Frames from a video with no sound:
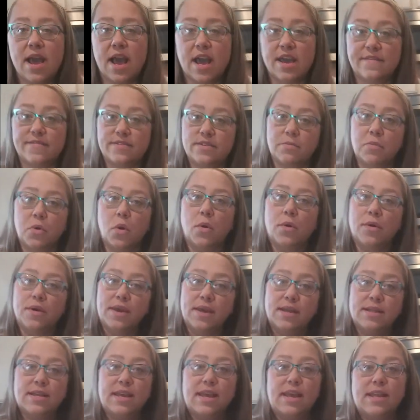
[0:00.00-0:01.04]
I have some
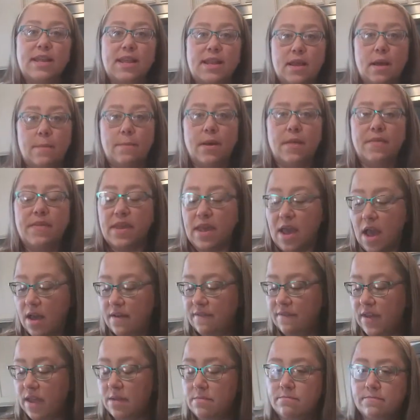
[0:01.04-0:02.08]
oil heating up on the
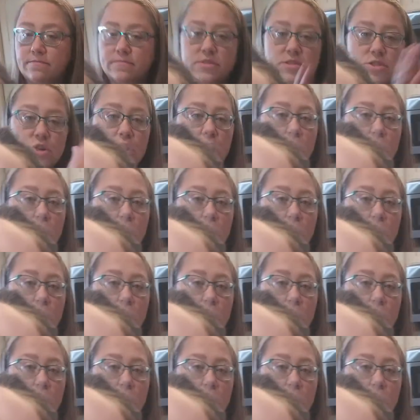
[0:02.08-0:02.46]
oven, so